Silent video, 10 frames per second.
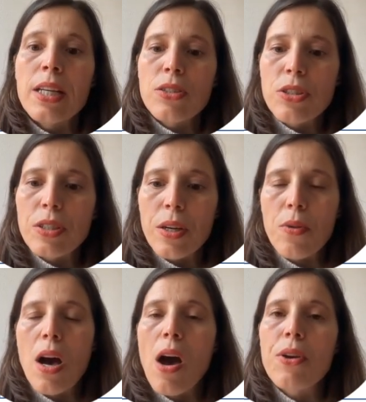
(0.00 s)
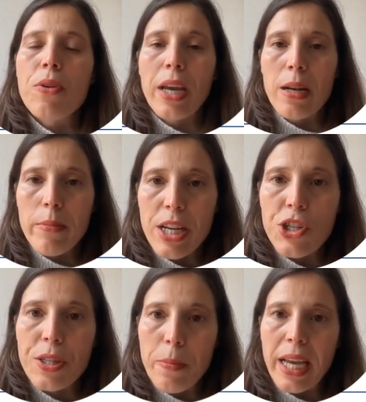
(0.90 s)
to know how you can
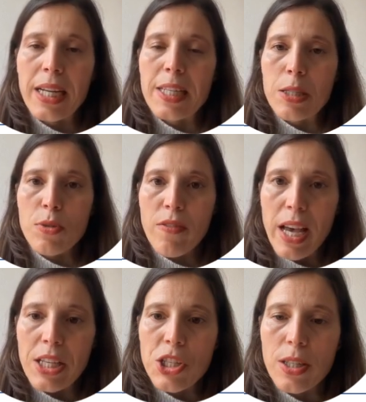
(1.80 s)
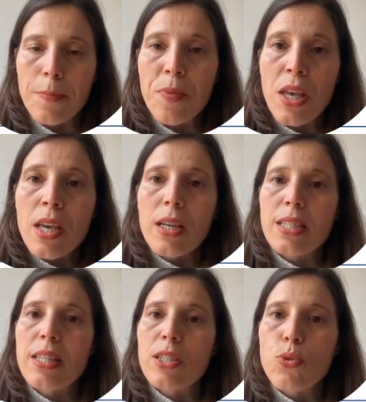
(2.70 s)
measure the mechanisms of action. Because
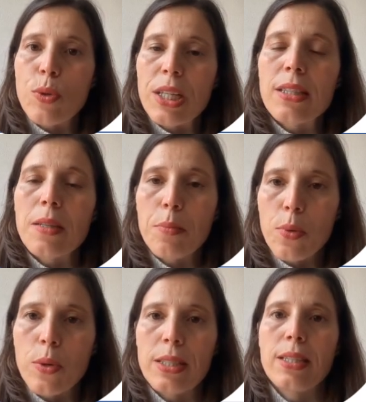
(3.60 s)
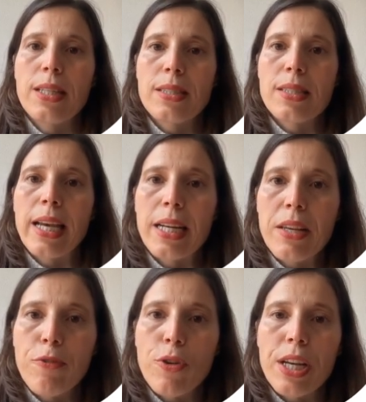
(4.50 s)
it is really important that
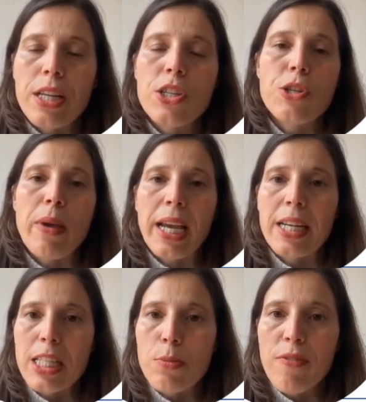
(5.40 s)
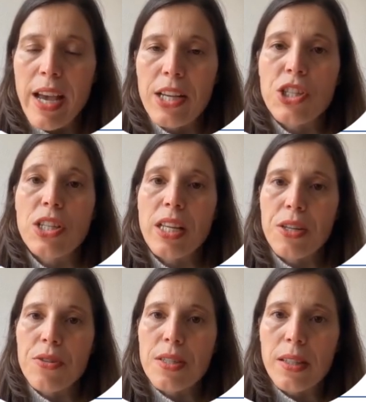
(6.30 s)
for each mechanism of action that
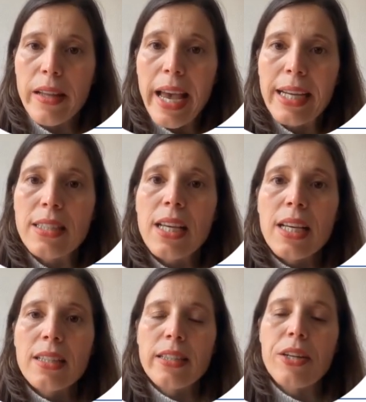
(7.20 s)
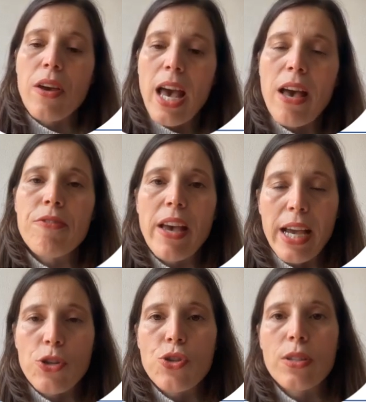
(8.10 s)
you select, that you have
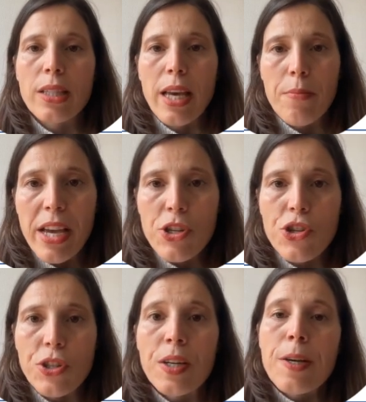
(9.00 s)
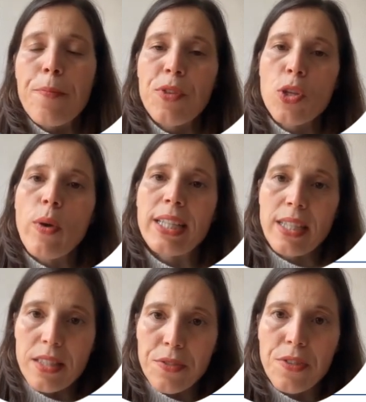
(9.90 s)
actually a measure to
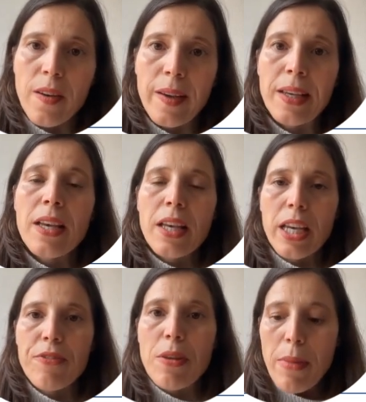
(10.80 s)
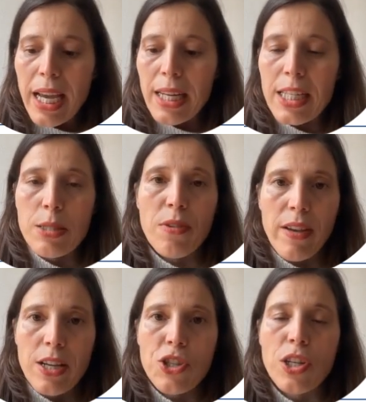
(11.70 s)
identify if the mechanism of
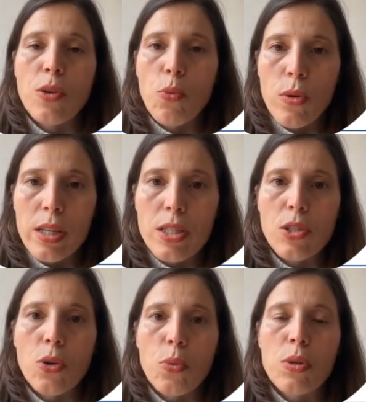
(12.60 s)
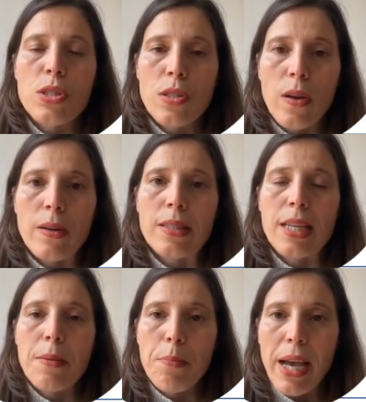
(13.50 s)
action was or was not
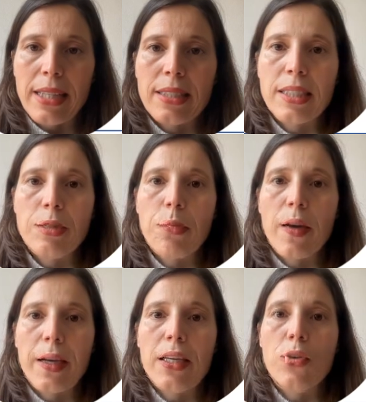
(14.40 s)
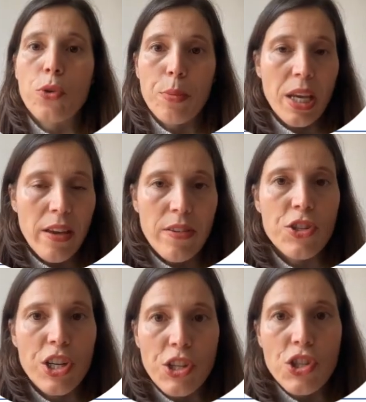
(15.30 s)
impacted by your behavior
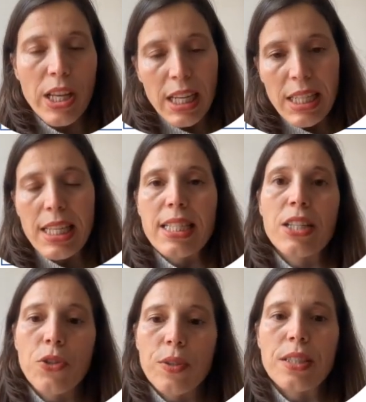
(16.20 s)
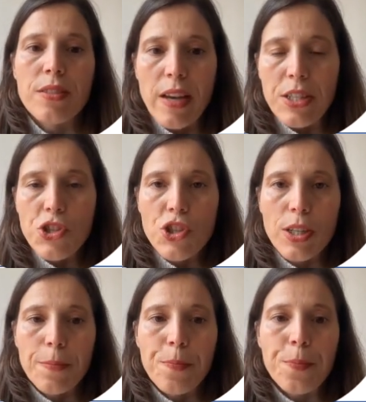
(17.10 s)
change techniques and your
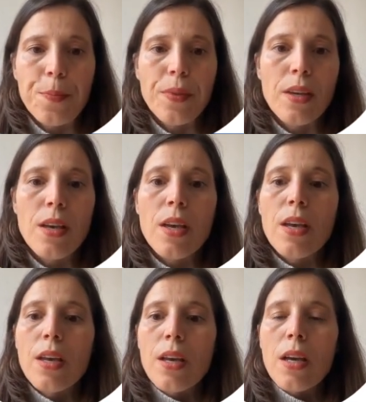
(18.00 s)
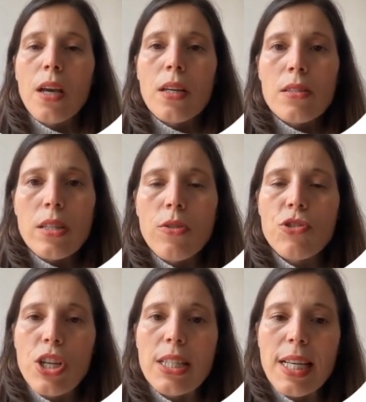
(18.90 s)
intervention. So
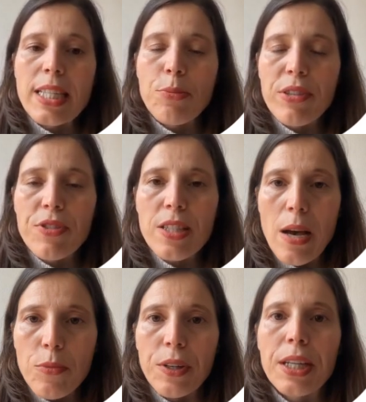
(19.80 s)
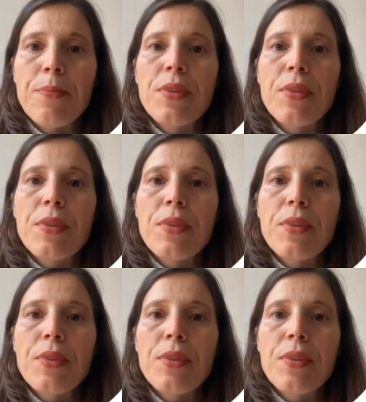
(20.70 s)
just as a brief summary,